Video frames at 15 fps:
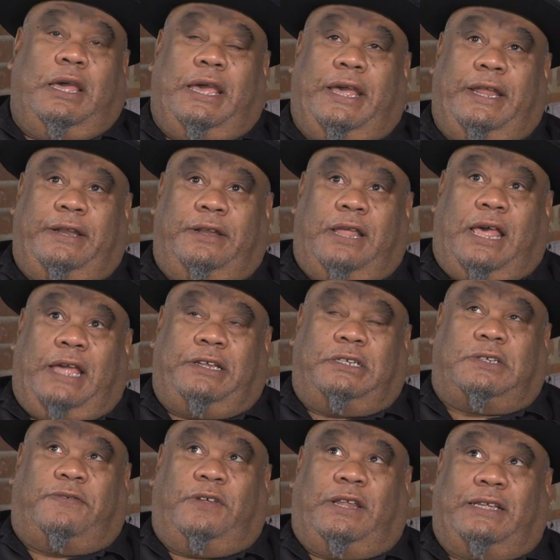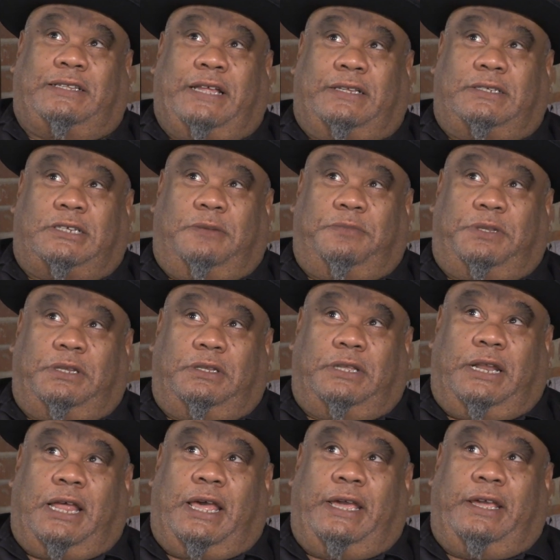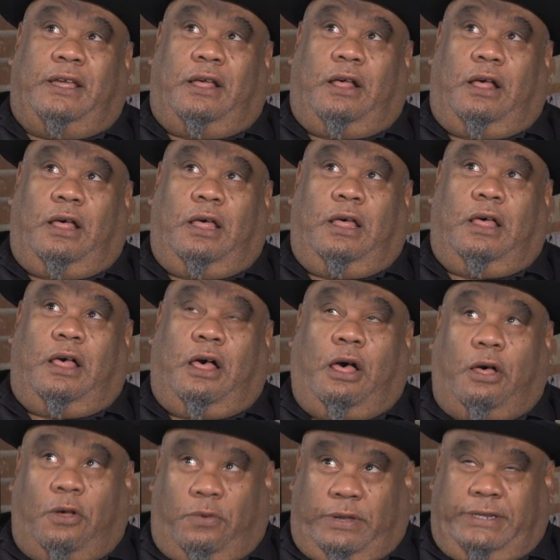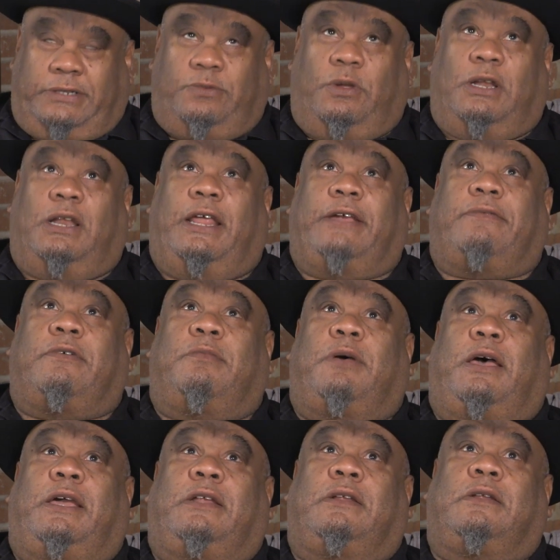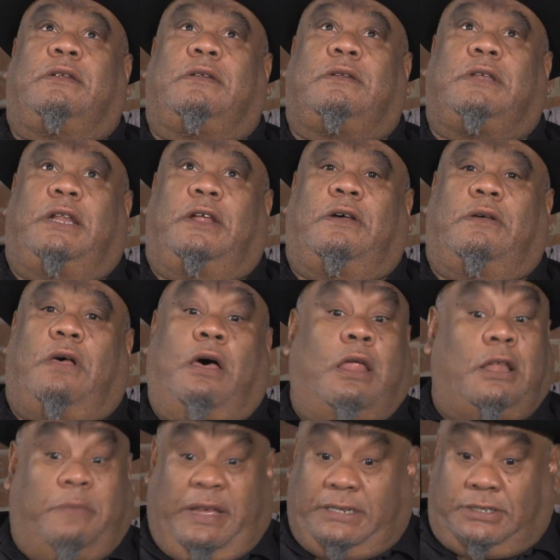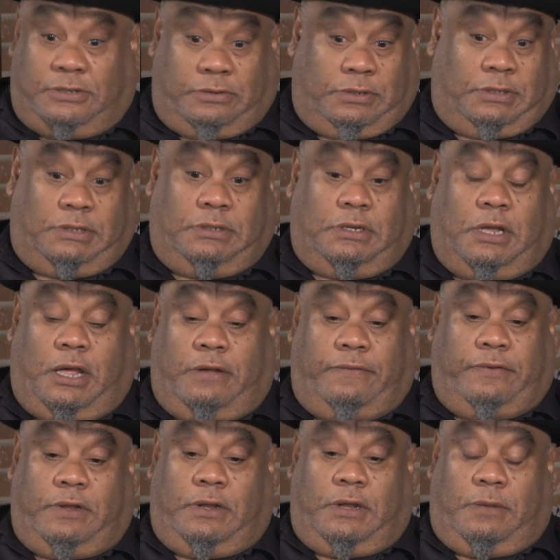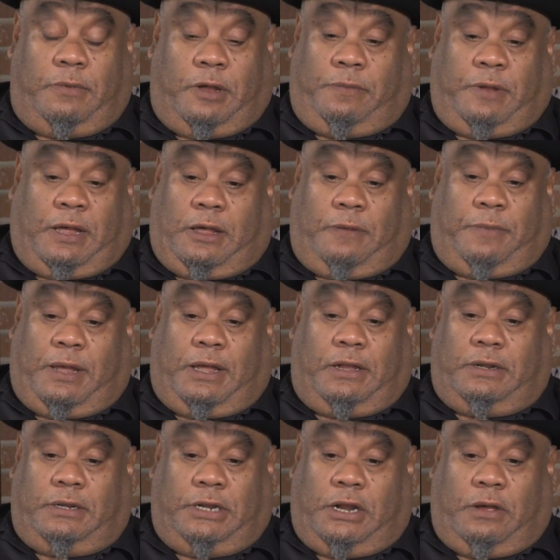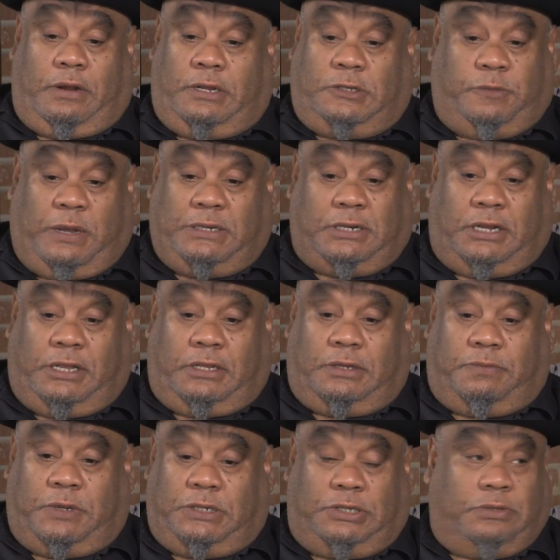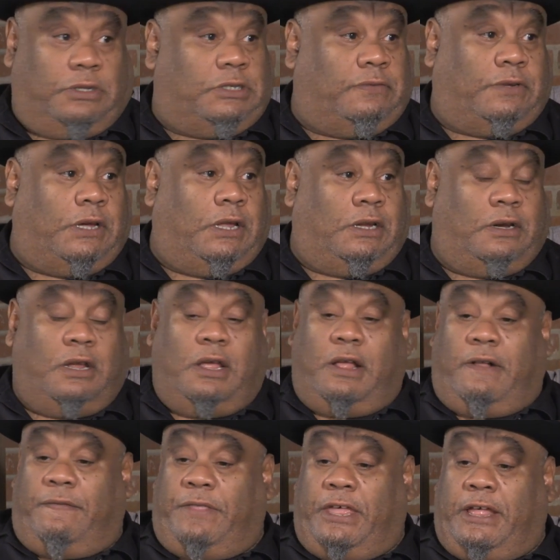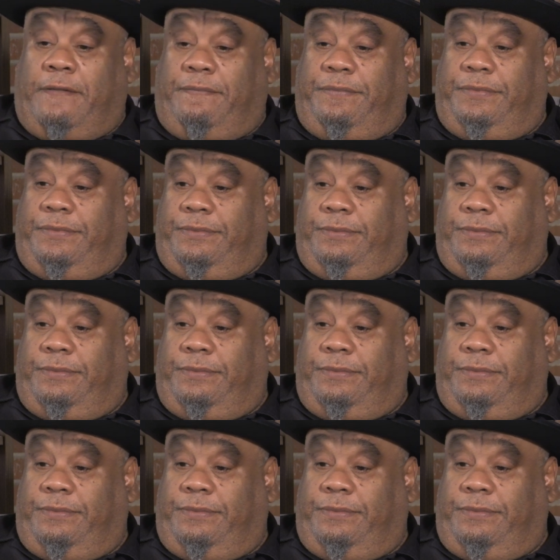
and I just feel like that's something that I always want to like remind, you know, all of my students of, about, you know, and especially my students of color, that